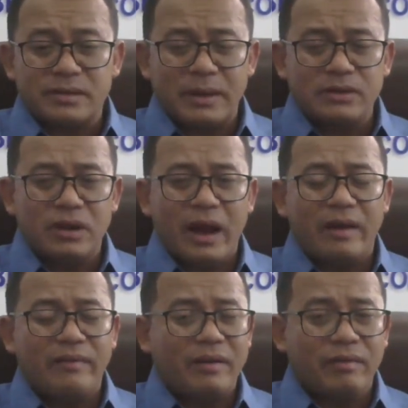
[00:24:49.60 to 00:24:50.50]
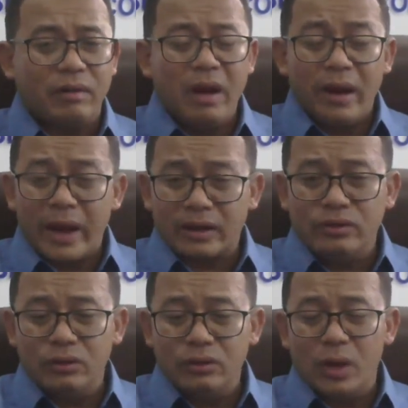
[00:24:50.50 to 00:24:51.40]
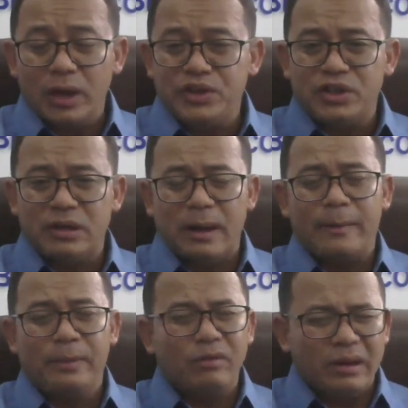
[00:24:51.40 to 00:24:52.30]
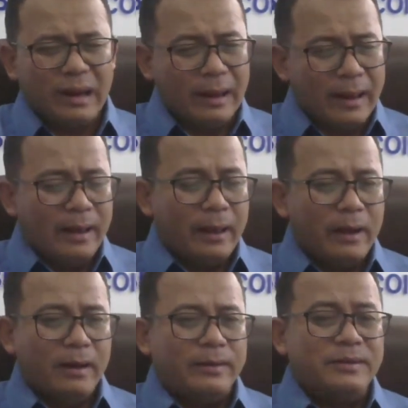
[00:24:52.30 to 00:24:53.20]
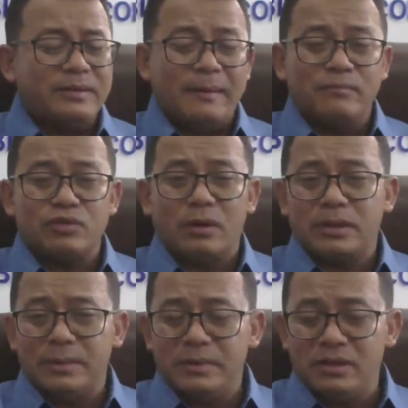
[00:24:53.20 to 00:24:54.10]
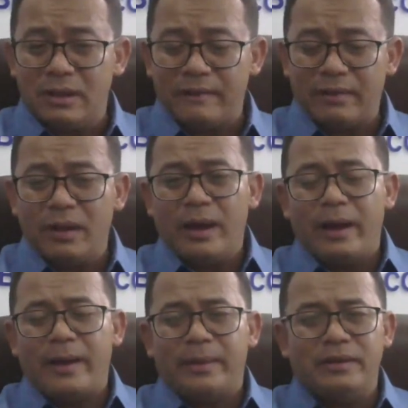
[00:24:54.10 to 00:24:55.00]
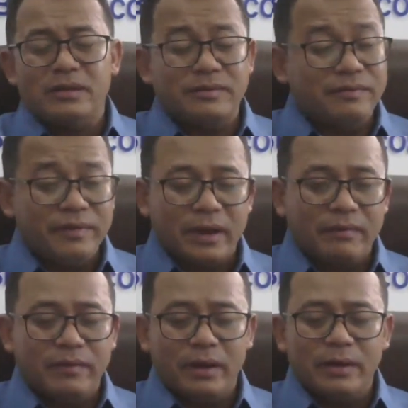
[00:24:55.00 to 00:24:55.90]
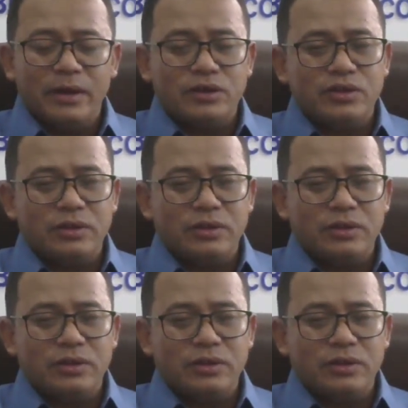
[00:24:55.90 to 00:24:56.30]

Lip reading: the best mentor I have ever acknowledged, not only in terms of the TBC level, and he's very